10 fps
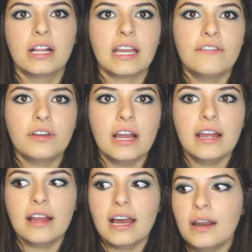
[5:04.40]
like
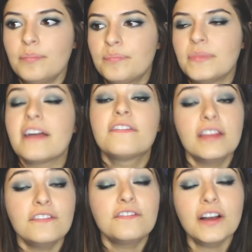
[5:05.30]

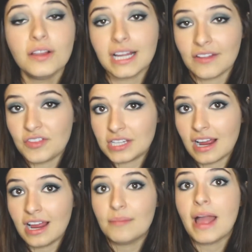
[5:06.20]
it felt like at the
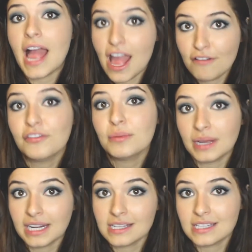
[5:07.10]
time
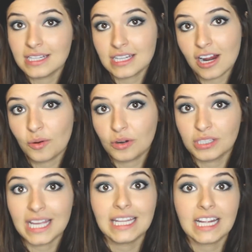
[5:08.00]
everybody else in the entire
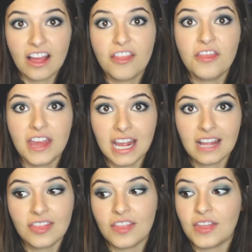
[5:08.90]
world had like a
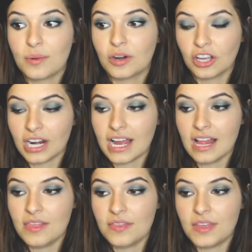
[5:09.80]
thing that they were good
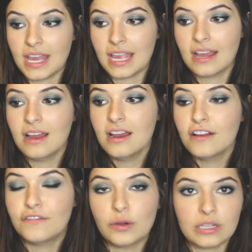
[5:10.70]
at and that they
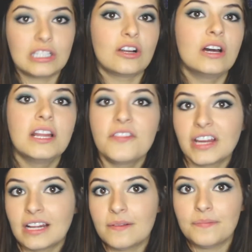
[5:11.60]
focused on, and
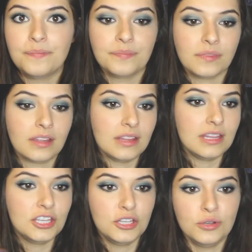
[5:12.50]
like
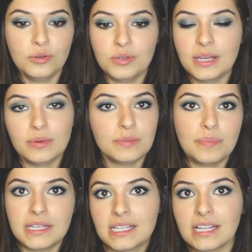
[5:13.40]
it was
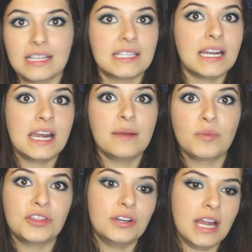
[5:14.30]
basically a synonym
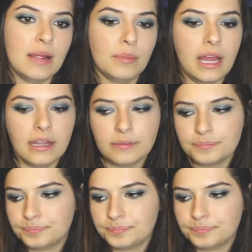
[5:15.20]
with their name, like